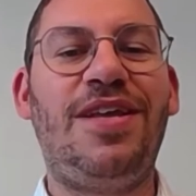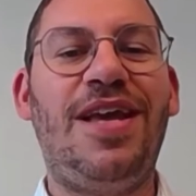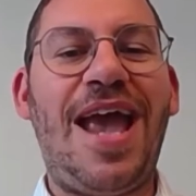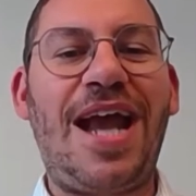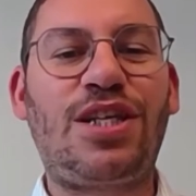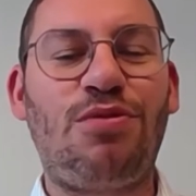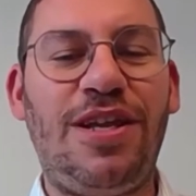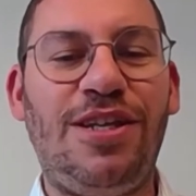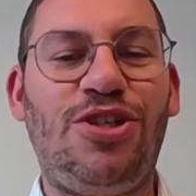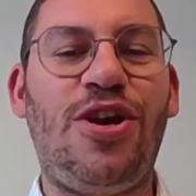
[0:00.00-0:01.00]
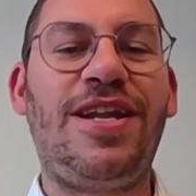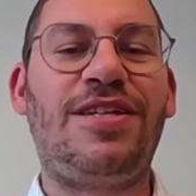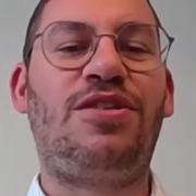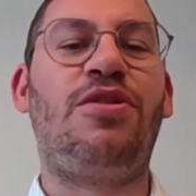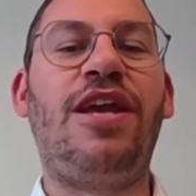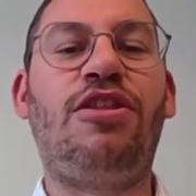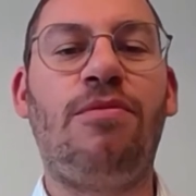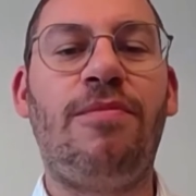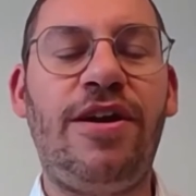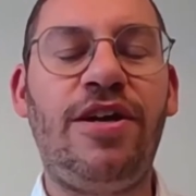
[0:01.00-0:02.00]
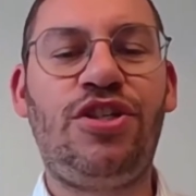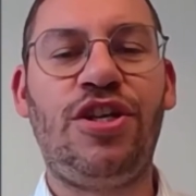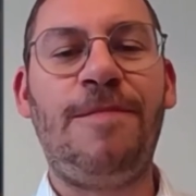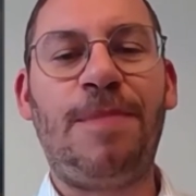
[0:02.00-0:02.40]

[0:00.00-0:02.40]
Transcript: would actually join us today to march